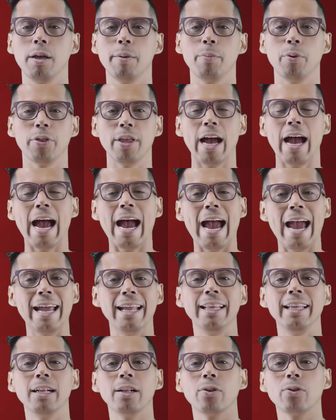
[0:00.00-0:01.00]
but
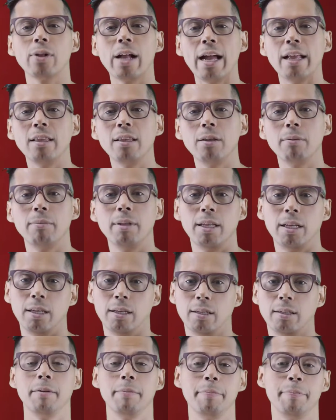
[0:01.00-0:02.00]
highly randomly.
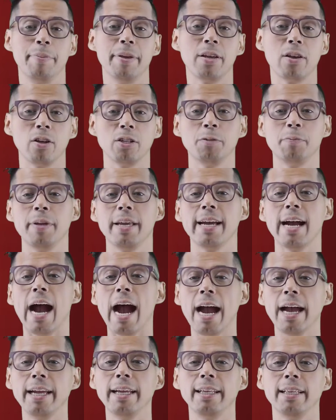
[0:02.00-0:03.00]
Because
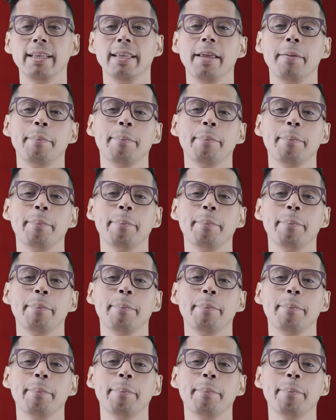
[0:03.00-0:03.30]
behind the